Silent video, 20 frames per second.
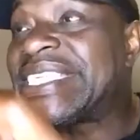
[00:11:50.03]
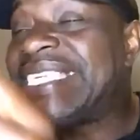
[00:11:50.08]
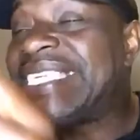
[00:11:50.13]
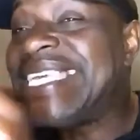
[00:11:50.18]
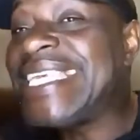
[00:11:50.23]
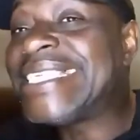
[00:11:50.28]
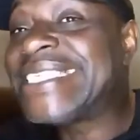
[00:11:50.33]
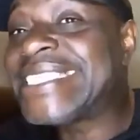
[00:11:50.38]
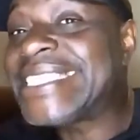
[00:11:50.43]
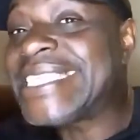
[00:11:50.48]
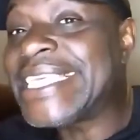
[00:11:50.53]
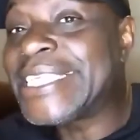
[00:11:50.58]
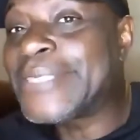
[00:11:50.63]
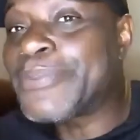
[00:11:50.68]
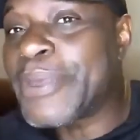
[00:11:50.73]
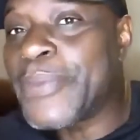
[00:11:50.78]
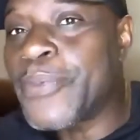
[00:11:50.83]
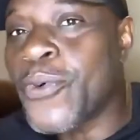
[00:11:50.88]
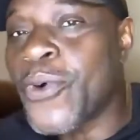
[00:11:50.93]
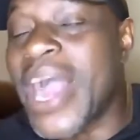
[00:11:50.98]
seeing 6
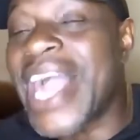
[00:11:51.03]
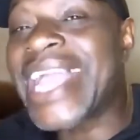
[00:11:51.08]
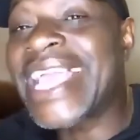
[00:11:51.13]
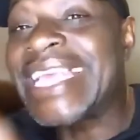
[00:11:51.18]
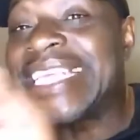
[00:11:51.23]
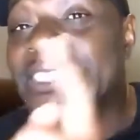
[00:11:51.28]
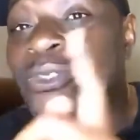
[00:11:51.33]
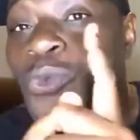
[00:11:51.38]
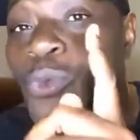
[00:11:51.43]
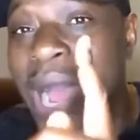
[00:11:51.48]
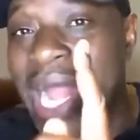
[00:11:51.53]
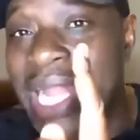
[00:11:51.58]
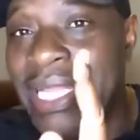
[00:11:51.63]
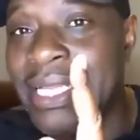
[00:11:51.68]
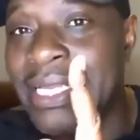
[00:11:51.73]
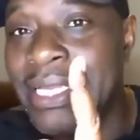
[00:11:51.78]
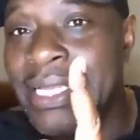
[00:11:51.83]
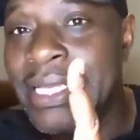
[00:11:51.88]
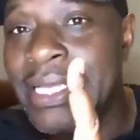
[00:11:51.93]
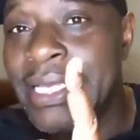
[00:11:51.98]
people against
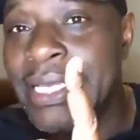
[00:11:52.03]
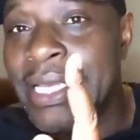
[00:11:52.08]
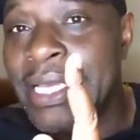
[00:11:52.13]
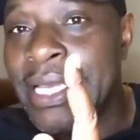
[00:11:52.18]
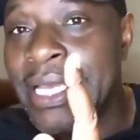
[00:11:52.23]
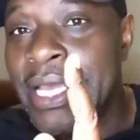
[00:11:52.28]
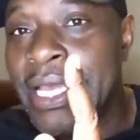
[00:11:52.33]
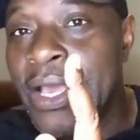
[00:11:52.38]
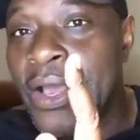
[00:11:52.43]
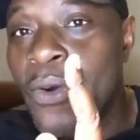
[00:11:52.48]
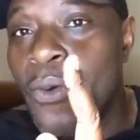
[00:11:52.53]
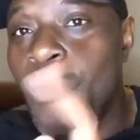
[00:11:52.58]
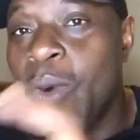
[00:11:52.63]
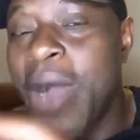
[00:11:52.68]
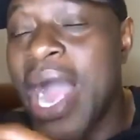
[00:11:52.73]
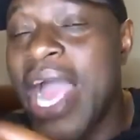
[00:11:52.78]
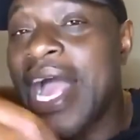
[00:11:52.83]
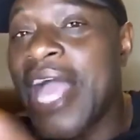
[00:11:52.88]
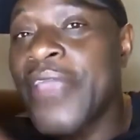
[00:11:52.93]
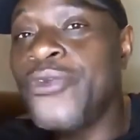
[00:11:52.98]
1,
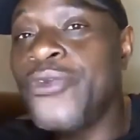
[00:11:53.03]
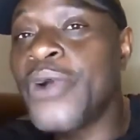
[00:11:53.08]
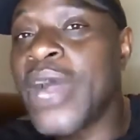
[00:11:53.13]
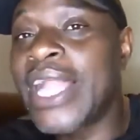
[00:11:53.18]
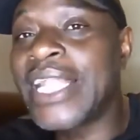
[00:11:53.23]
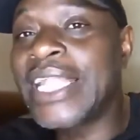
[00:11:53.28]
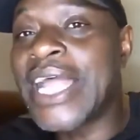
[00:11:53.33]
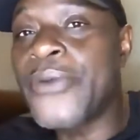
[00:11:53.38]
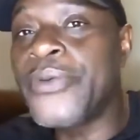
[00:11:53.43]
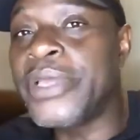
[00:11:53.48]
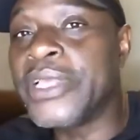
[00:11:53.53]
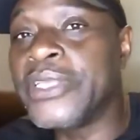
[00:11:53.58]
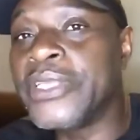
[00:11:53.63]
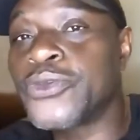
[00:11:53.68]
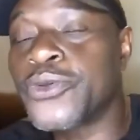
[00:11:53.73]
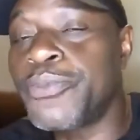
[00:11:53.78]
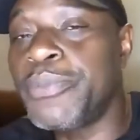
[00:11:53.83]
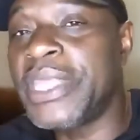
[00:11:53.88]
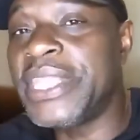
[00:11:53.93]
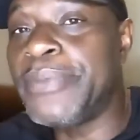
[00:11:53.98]
why are you allowing
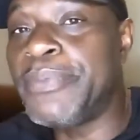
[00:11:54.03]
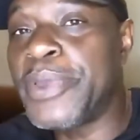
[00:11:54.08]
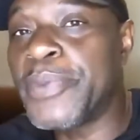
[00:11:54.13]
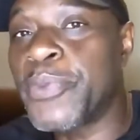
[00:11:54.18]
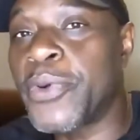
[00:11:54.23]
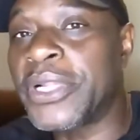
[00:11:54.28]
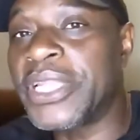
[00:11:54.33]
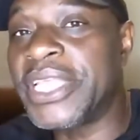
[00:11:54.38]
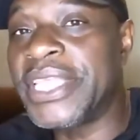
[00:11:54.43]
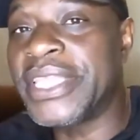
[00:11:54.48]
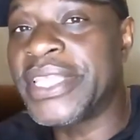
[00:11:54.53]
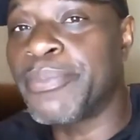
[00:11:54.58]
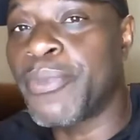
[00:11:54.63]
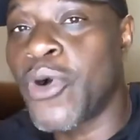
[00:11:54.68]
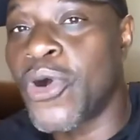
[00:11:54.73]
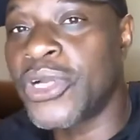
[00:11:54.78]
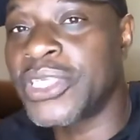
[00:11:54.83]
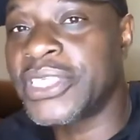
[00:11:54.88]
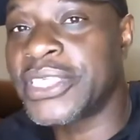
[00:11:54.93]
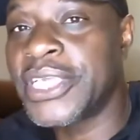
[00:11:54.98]
so many people in the
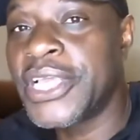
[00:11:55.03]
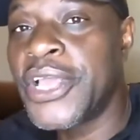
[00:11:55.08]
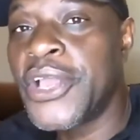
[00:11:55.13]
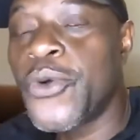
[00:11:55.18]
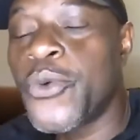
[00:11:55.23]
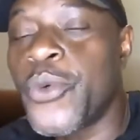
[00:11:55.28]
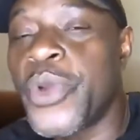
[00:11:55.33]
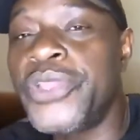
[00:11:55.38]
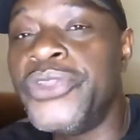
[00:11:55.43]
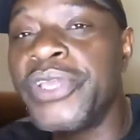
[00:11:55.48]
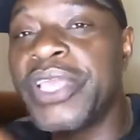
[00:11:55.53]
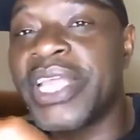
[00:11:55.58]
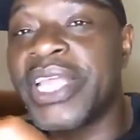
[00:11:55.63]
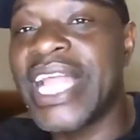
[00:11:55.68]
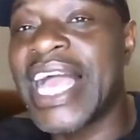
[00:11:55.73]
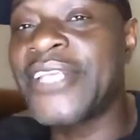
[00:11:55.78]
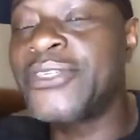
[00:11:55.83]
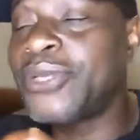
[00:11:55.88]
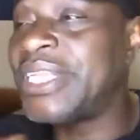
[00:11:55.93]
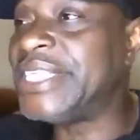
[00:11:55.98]
box when you can
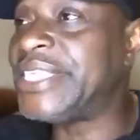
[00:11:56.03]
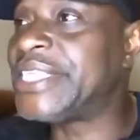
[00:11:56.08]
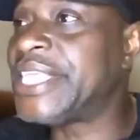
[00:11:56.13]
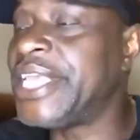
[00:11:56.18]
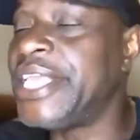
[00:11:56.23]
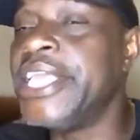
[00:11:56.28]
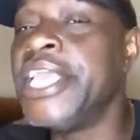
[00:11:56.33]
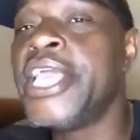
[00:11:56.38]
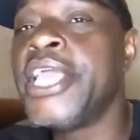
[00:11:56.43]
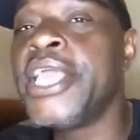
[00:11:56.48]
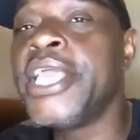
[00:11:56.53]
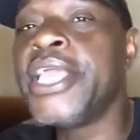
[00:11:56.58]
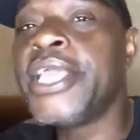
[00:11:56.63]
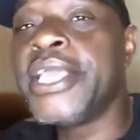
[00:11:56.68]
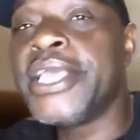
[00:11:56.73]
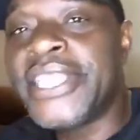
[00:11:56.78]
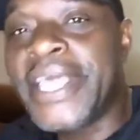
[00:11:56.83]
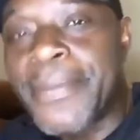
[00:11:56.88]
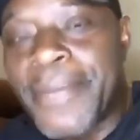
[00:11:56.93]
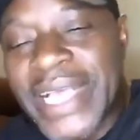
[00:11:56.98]
actually say
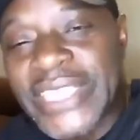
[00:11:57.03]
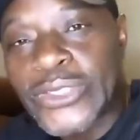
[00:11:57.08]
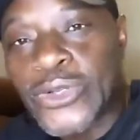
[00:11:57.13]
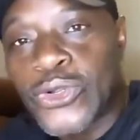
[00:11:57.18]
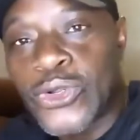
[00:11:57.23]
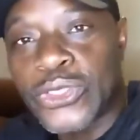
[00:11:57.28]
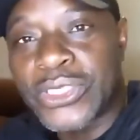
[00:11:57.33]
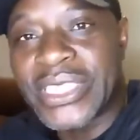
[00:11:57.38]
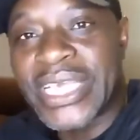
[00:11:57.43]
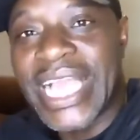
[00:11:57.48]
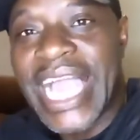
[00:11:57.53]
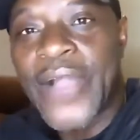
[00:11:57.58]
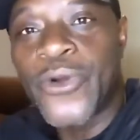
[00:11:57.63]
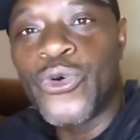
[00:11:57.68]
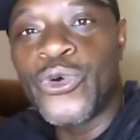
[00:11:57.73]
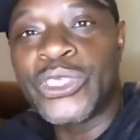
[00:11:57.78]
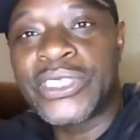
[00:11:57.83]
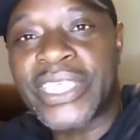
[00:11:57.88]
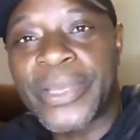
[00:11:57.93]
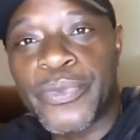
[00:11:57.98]
they must close the guy
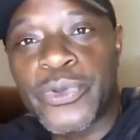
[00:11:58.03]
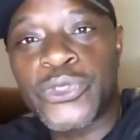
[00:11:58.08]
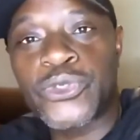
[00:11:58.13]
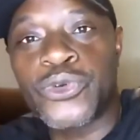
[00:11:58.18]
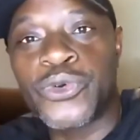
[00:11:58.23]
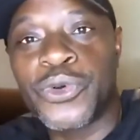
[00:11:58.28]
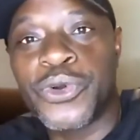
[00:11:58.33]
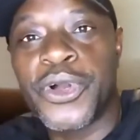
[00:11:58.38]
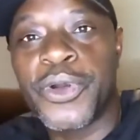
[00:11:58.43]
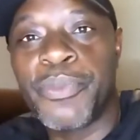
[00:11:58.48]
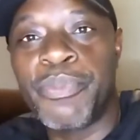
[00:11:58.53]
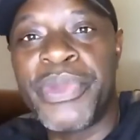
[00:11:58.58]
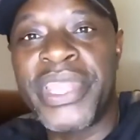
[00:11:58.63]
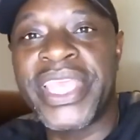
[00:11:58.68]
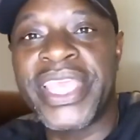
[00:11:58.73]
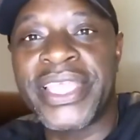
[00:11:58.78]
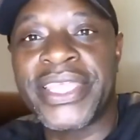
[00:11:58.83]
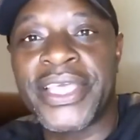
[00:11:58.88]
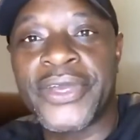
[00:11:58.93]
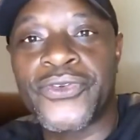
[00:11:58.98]
who is supposed to
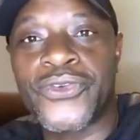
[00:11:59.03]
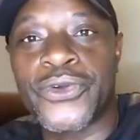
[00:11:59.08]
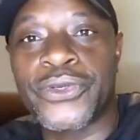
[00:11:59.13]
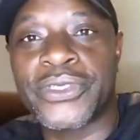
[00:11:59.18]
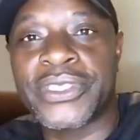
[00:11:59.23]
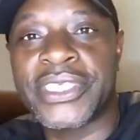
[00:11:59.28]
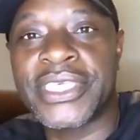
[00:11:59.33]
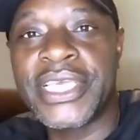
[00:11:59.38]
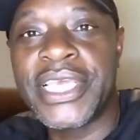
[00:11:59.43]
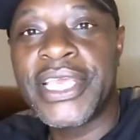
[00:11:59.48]
bring in the cross?